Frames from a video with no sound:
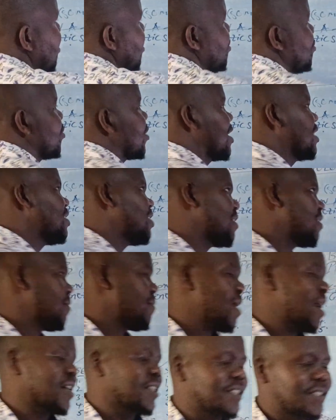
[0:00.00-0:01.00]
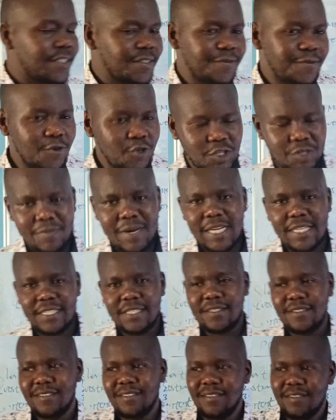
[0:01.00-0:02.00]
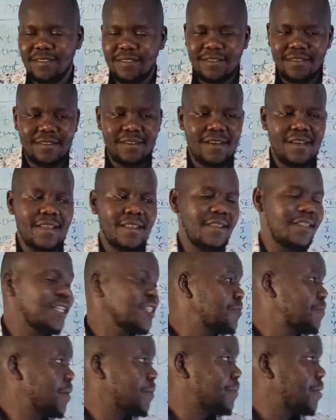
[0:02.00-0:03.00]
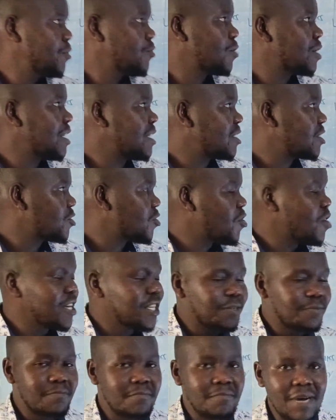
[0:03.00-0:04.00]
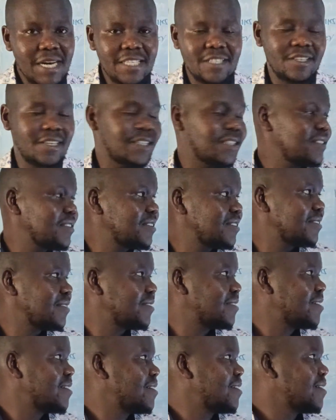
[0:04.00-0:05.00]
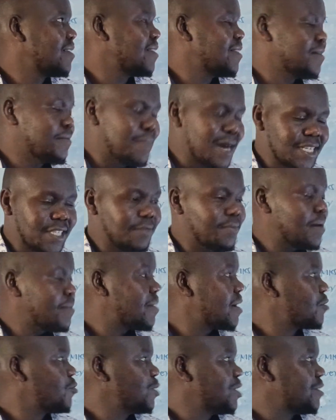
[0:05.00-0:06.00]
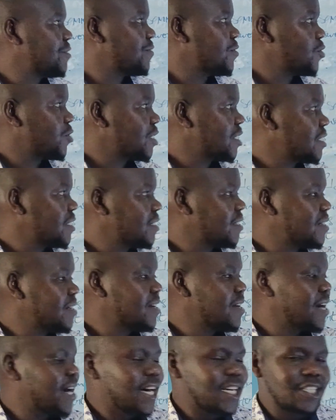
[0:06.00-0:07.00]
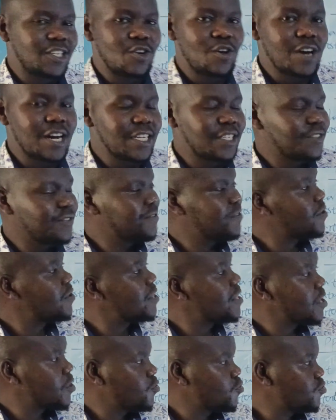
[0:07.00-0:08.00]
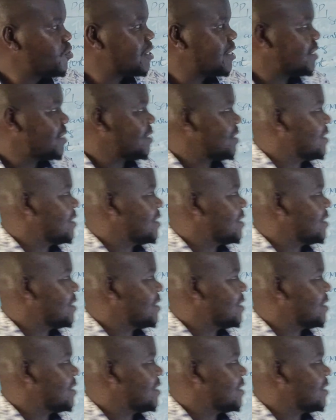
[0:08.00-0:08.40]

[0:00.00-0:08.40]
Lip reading: you can take the marks, 40 marks. This paper you can score as much as the maximum mark, which is 40. As long as you follow the rules,